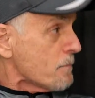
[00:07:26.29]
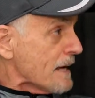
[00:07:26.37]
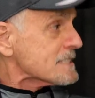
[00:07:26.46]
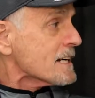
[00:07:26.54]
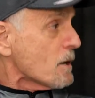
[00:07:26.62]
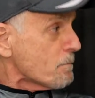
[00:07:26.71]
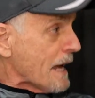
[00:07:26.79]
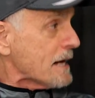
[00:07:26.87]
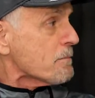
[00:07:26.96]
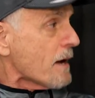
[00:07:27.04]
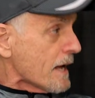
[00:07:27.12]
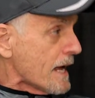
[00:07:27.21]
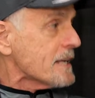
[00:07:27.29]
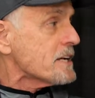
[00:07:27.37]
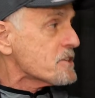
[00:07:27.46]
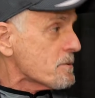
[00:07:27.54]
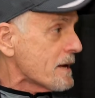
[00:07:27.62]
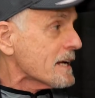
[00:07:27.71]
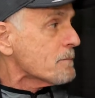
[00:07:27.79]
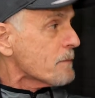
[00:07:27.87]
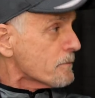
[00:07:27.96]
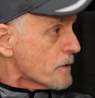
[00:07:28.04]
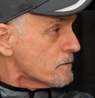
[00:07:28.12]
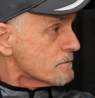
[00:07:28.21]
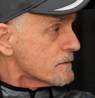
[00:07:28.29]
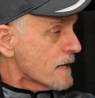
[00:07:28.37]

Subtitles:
Mexico, Panama, Haiti, Jamaica, Peru,